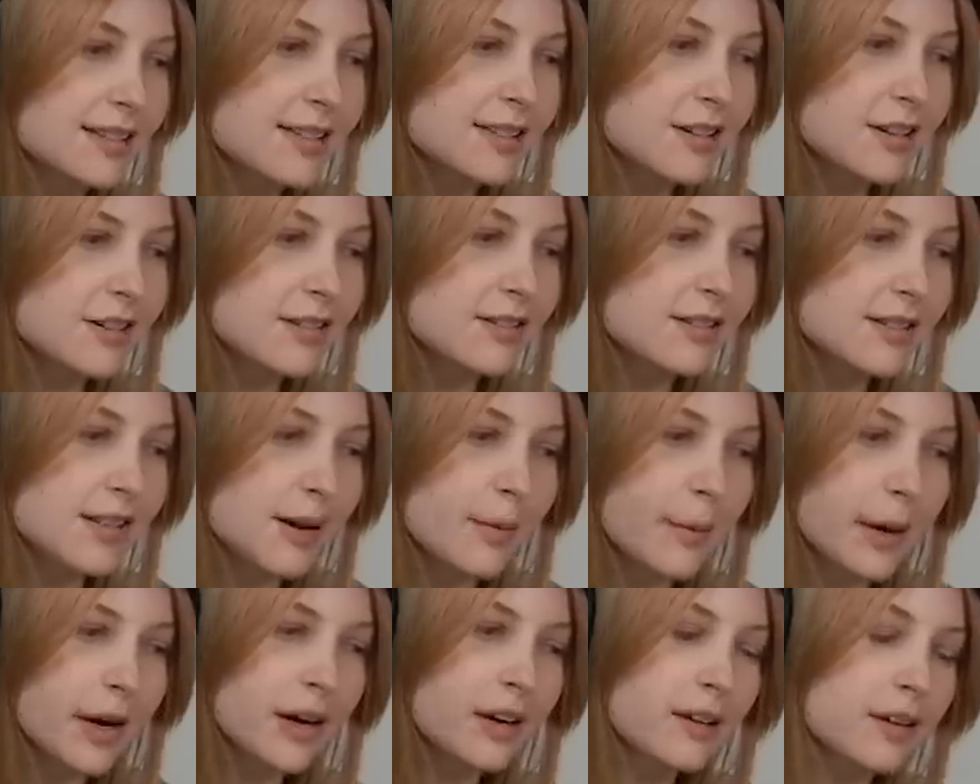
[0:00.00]
gotta start
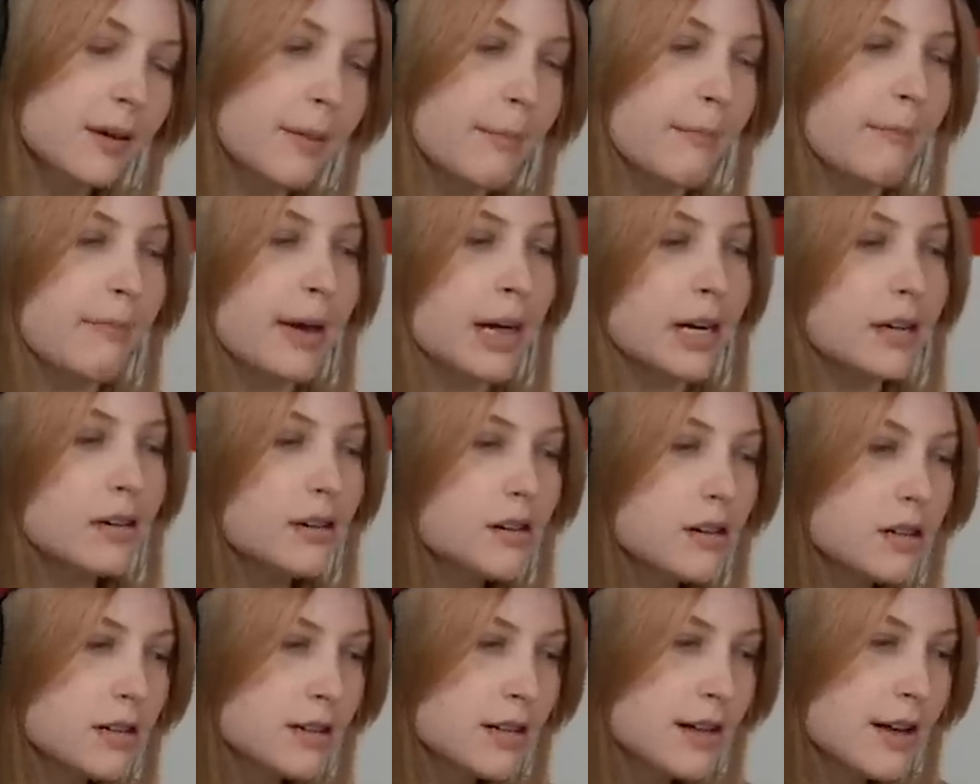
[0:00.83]
somewhere in the
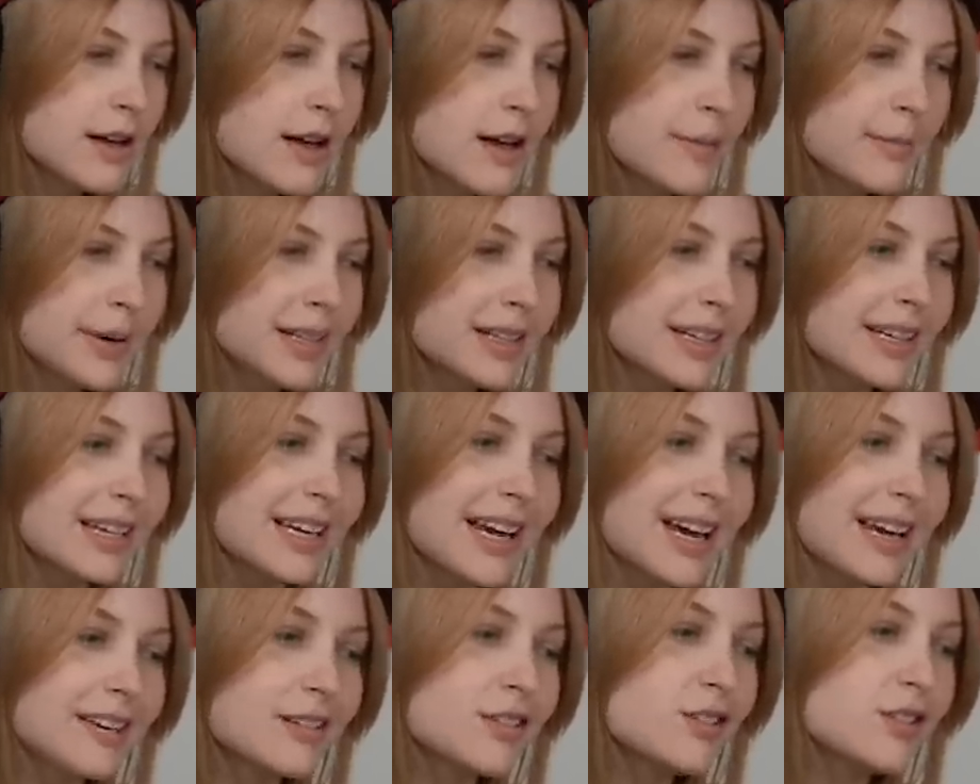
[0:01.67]
middle, but
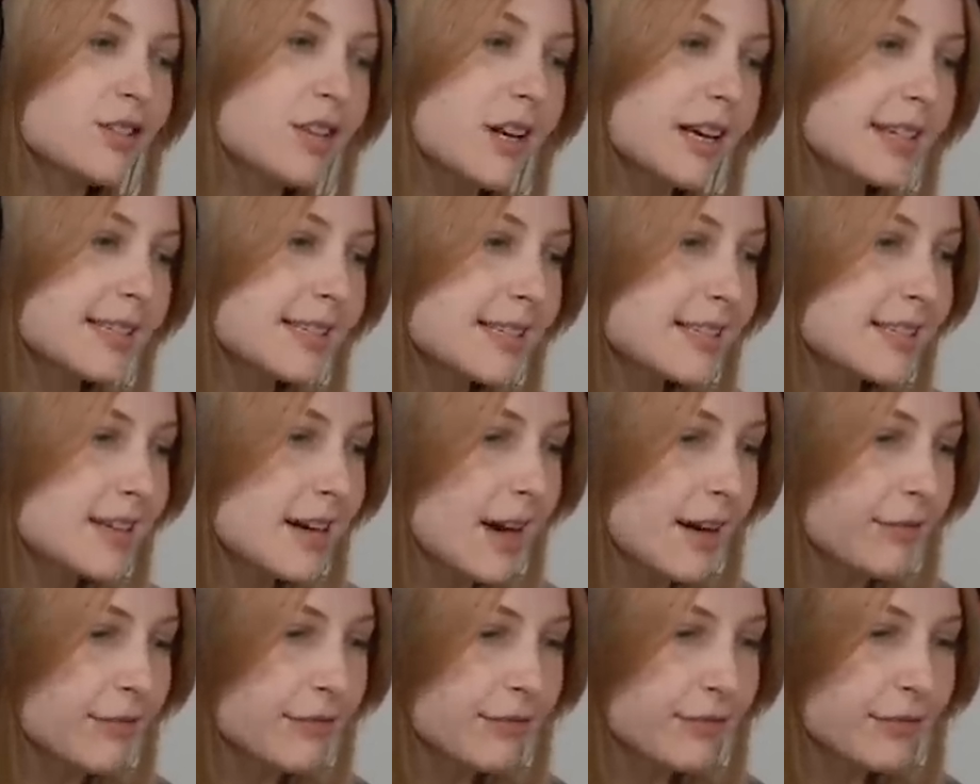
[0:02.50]
like I just,
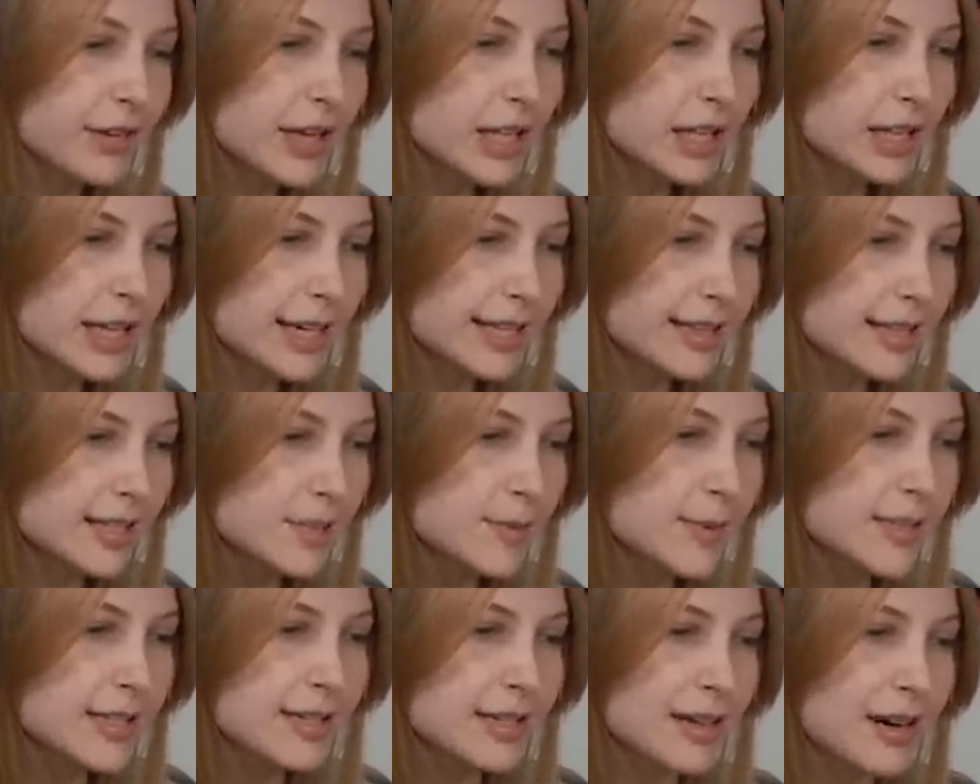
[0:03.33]
I feel like
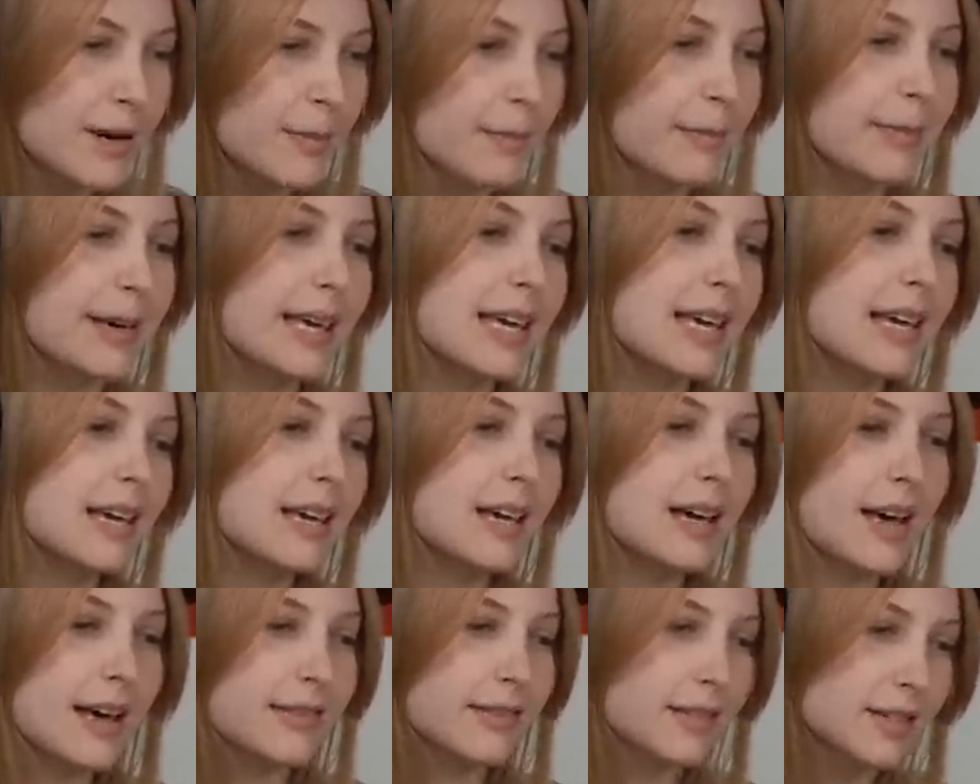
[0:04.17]
this one's gonna
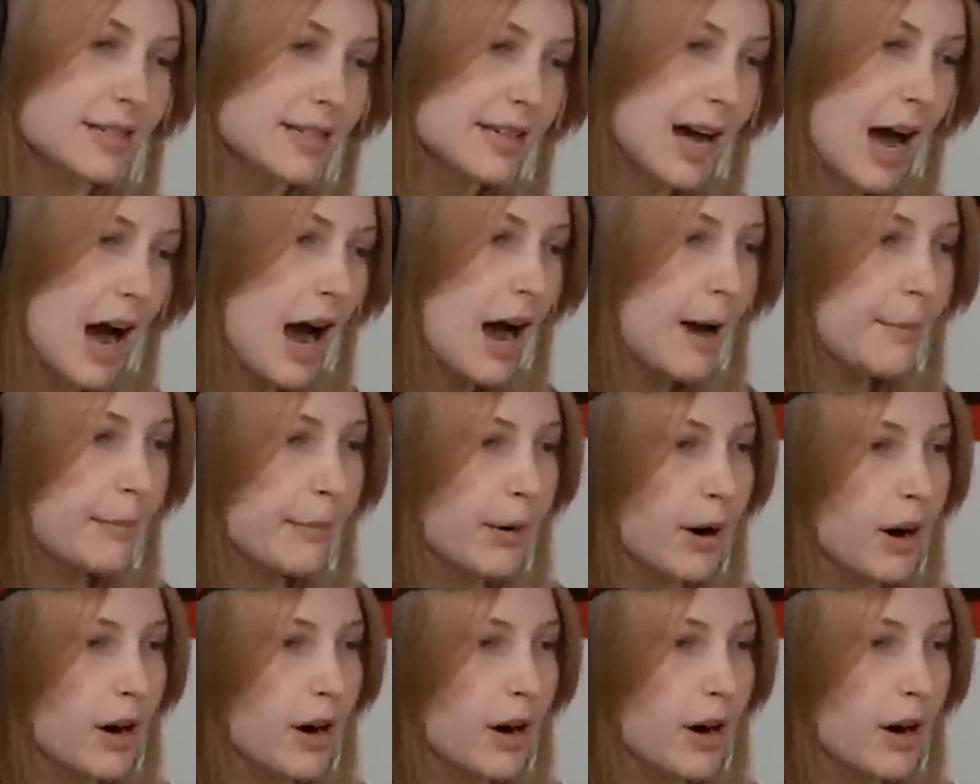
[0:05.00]
be at the top